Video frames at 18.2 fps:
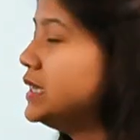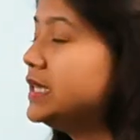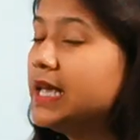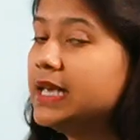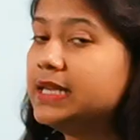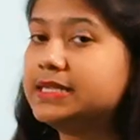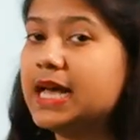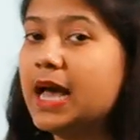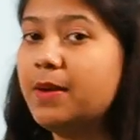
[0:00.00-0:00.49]
in
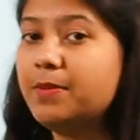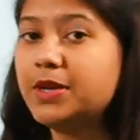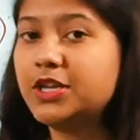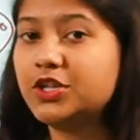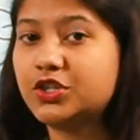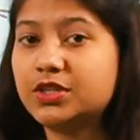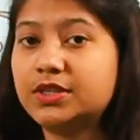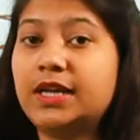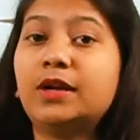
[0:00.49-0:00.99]
the
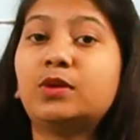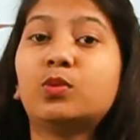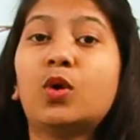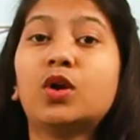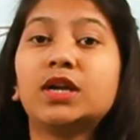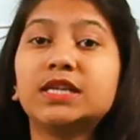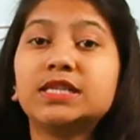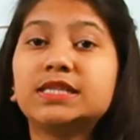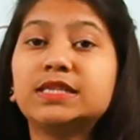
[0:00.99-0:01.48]
examination that
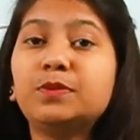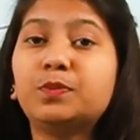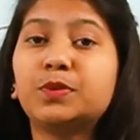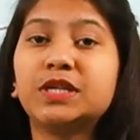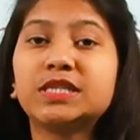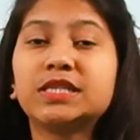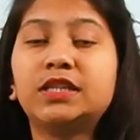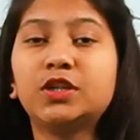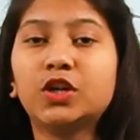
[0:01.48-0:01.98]
what is the
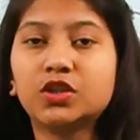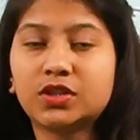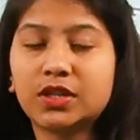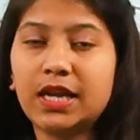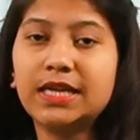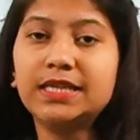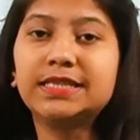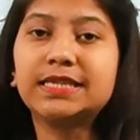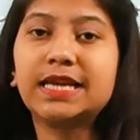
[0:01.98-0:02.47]
present
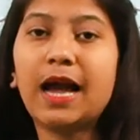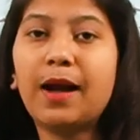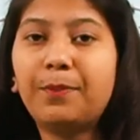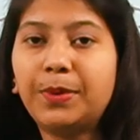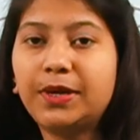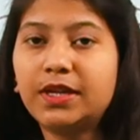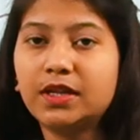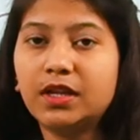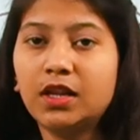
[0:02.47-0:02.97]
authorized
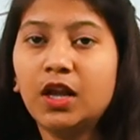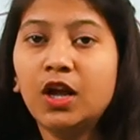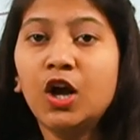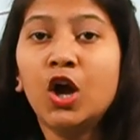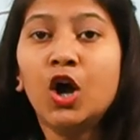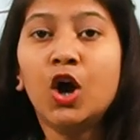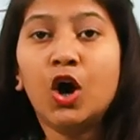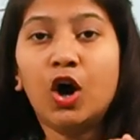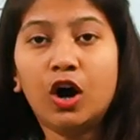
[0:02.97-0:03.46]
capital
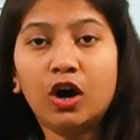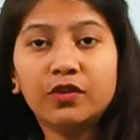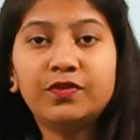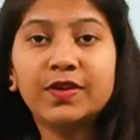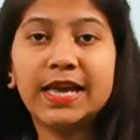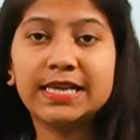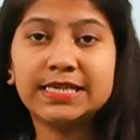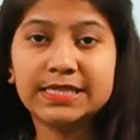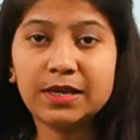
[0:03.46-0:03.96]

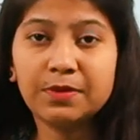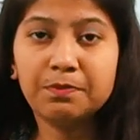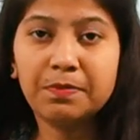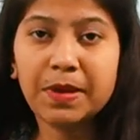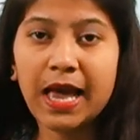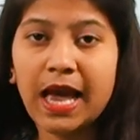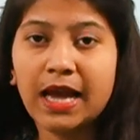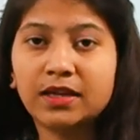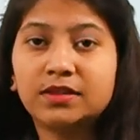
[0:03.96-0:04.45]
of
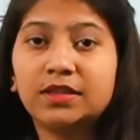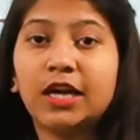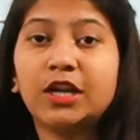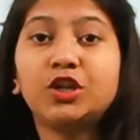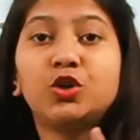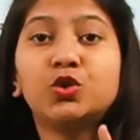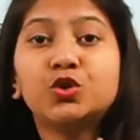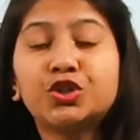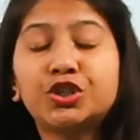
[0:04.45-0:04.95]
Exim Bank,
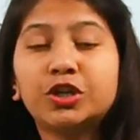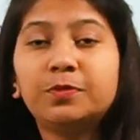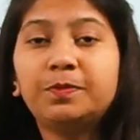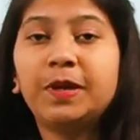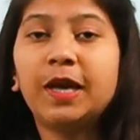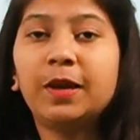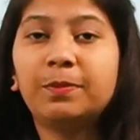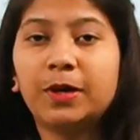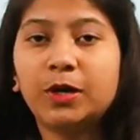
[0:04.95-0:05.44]
then you
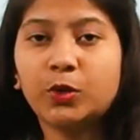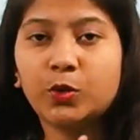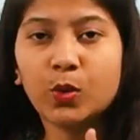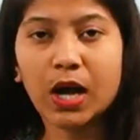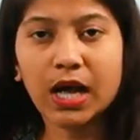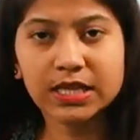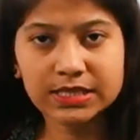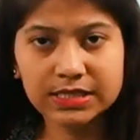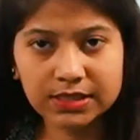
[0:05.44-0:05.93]
should be able
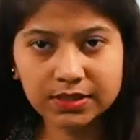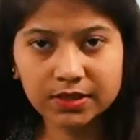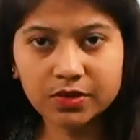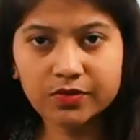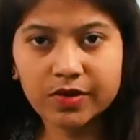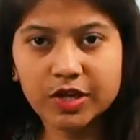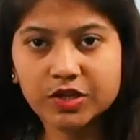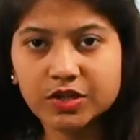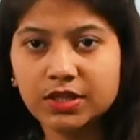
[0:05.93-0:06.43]
to answer
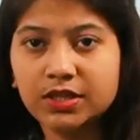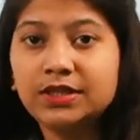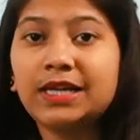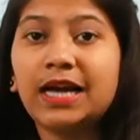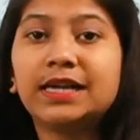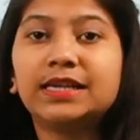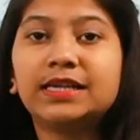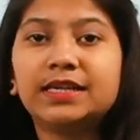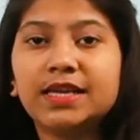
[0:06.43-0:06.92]
the question
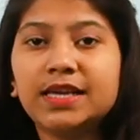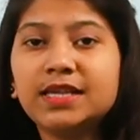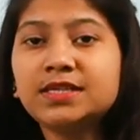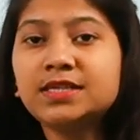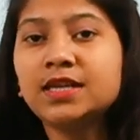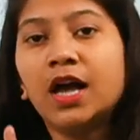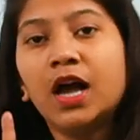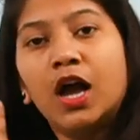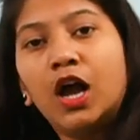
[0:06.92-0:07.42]
that it
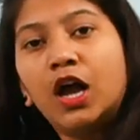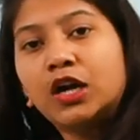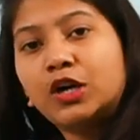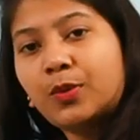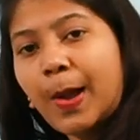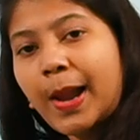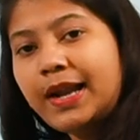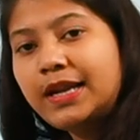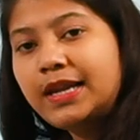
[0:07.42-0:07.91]
is
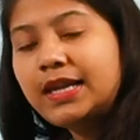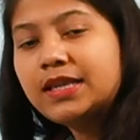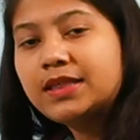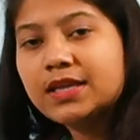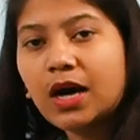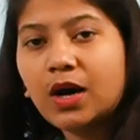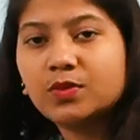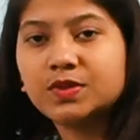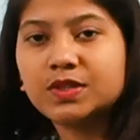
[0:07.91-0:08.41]

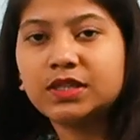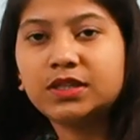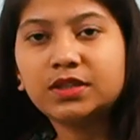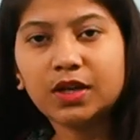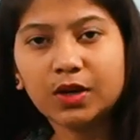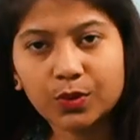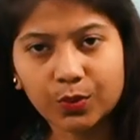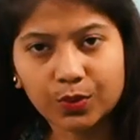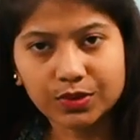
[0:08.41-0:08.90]

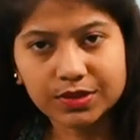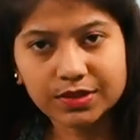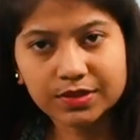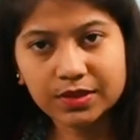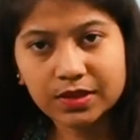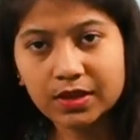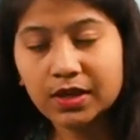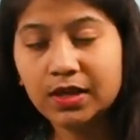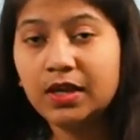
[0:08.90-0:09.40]
20,000 crores.
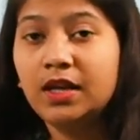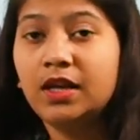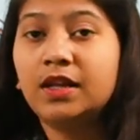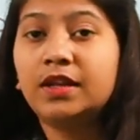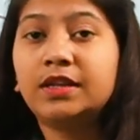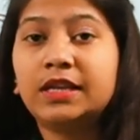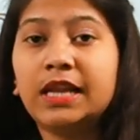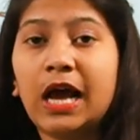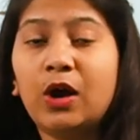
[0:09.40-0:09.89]

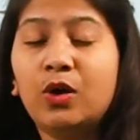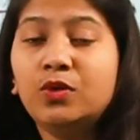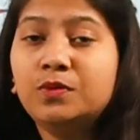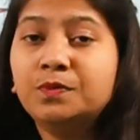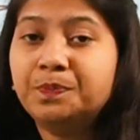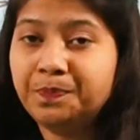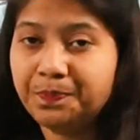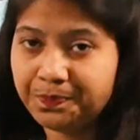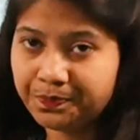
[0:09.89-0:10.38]

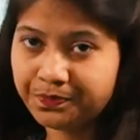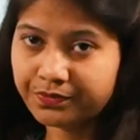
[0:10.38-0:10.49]
Now,